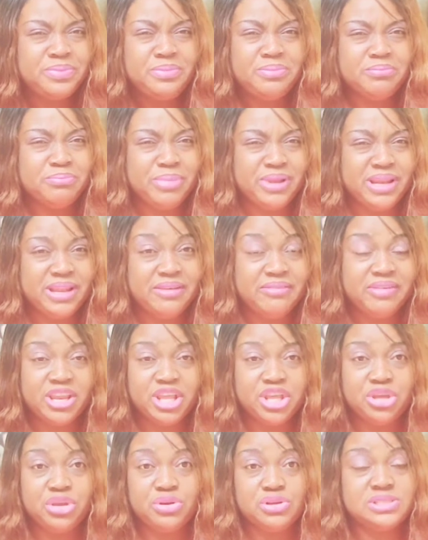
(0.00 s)
believing
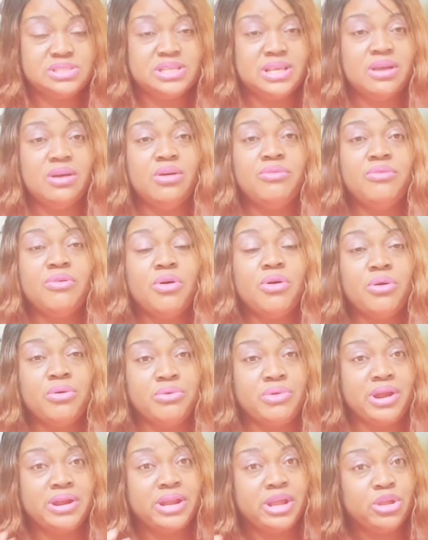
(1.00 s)
in yourself, or
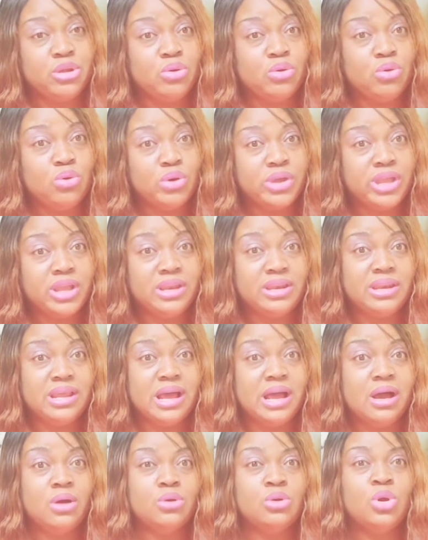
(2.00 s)
rather you looking
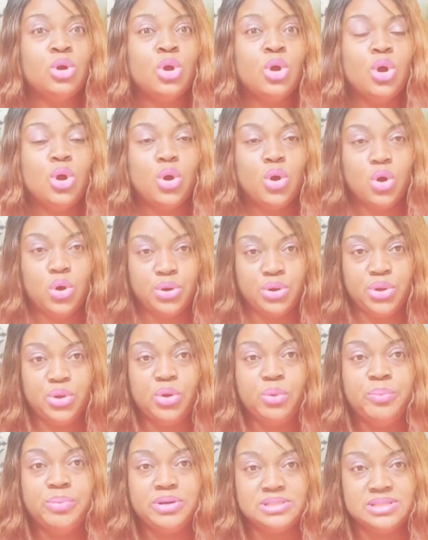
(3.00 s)
down on your
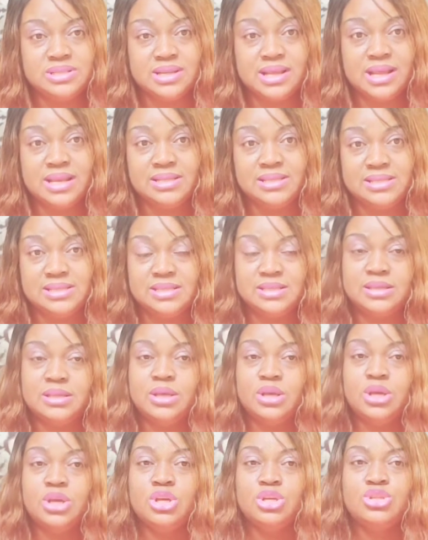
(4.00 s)
personality.
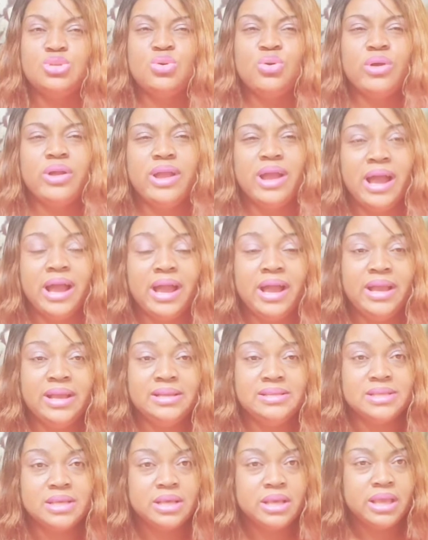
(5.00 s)
So
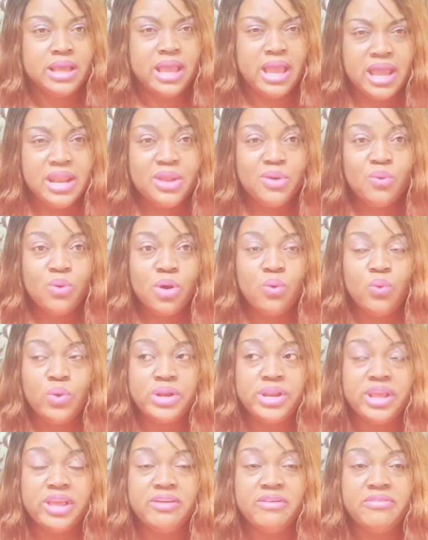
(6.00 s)
guys, anyone with
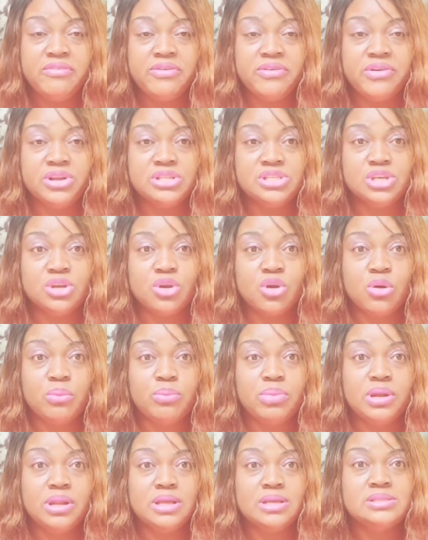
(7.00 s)
inferiority
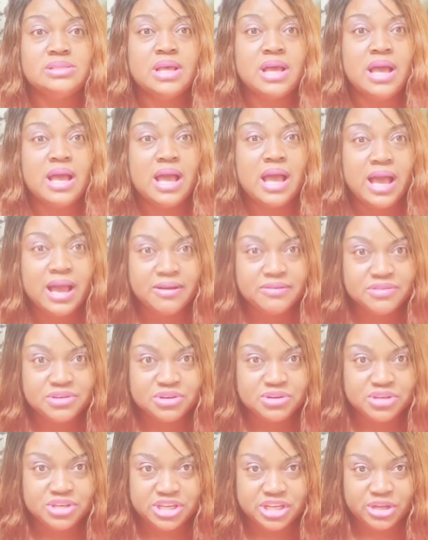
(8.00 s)
complex have to
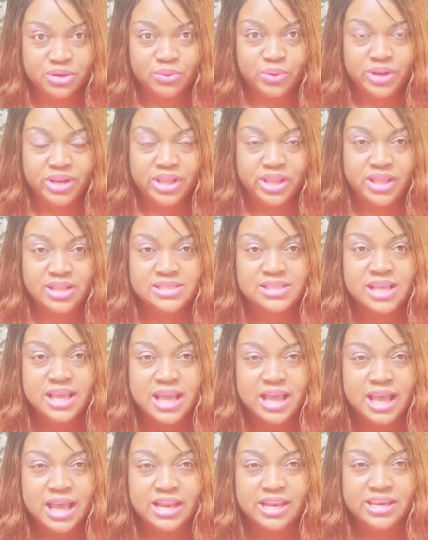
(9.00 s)
deal with it,
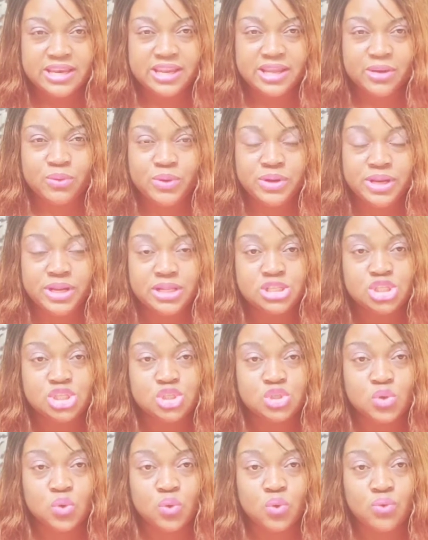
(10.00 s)
and deal with it
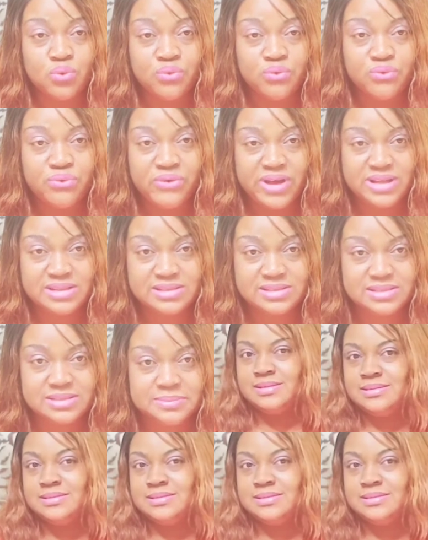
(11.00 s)
so fast.